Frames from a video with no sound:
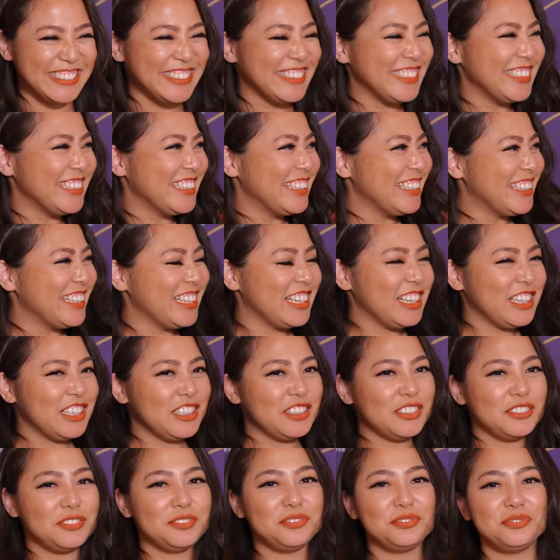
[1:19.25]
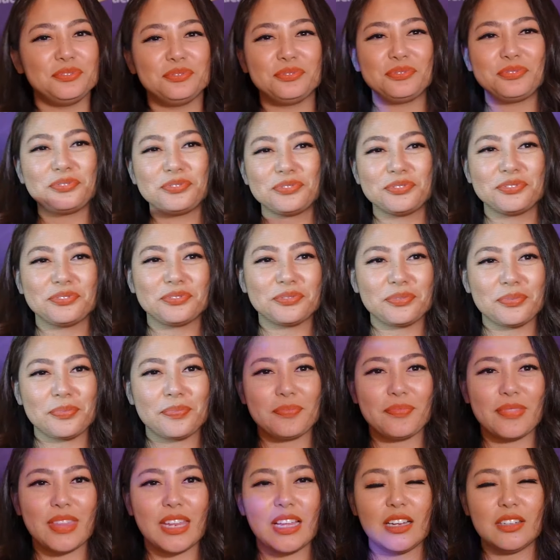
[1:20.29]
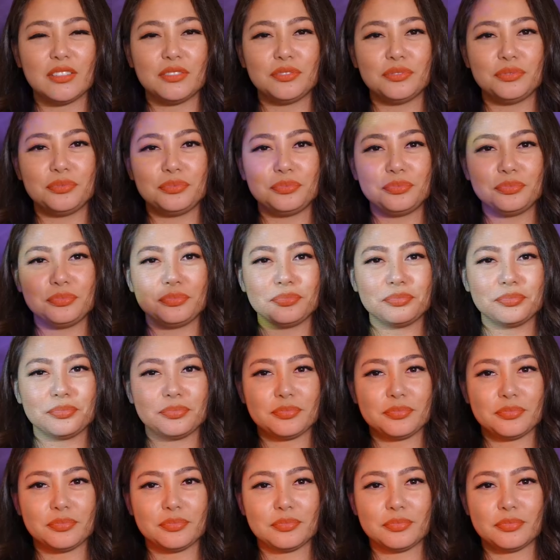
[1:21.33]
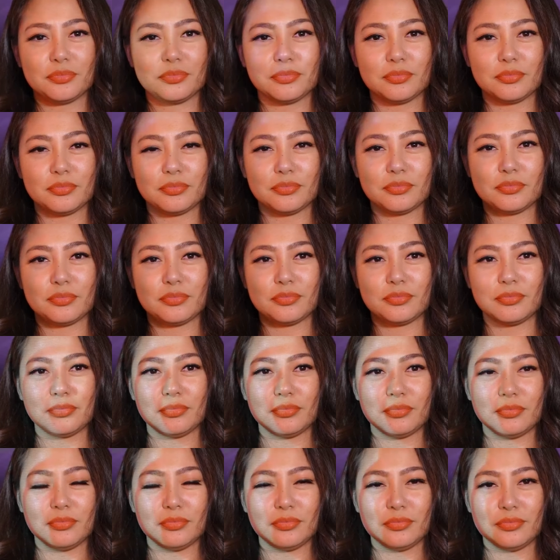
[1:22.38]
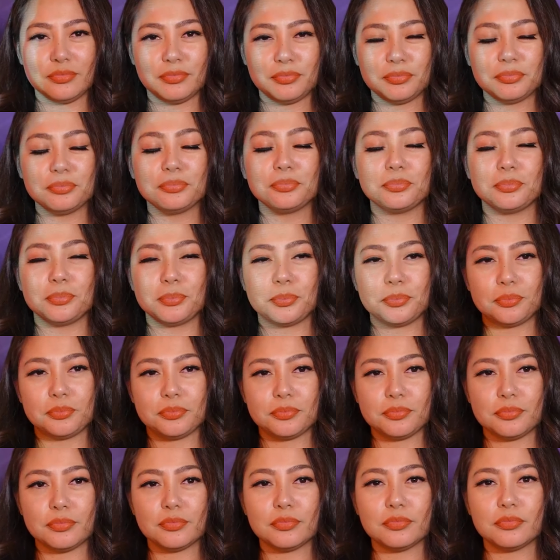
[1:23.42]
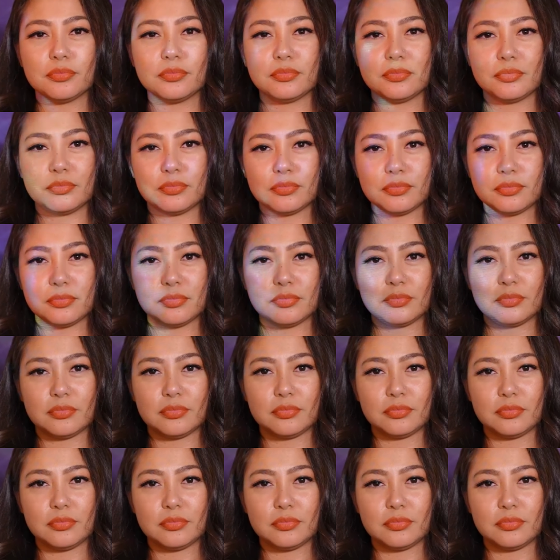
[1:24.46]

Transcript: This person isn't speaking.